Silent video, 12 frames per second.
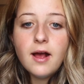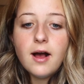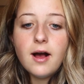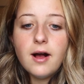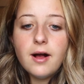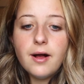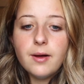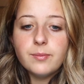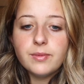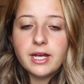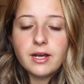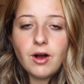
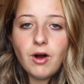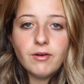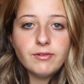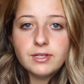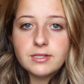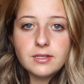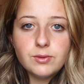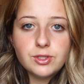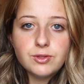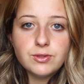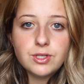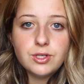Like obviously when
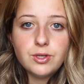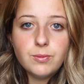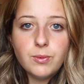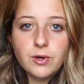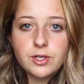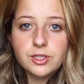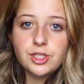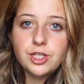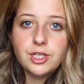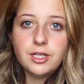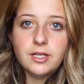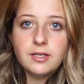she was a newborn,
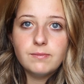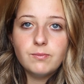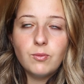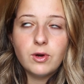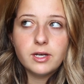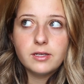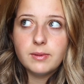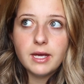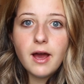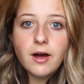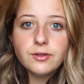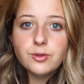she wanted to be
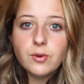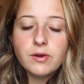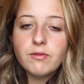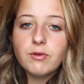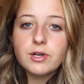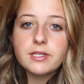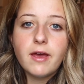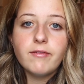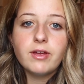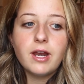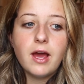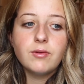held
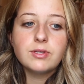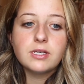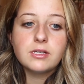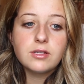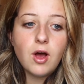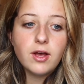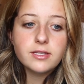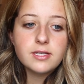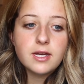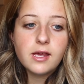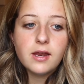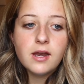24/7. I was
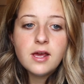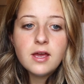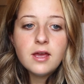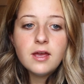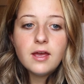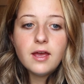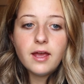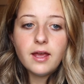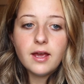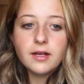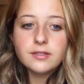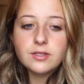exhausted.
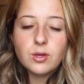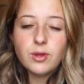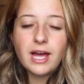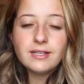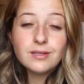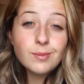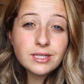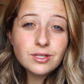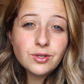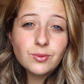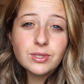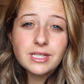And so that
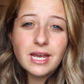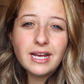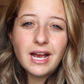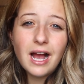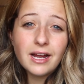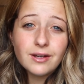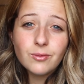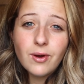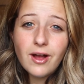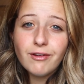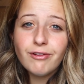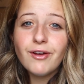semester was like kind of rough.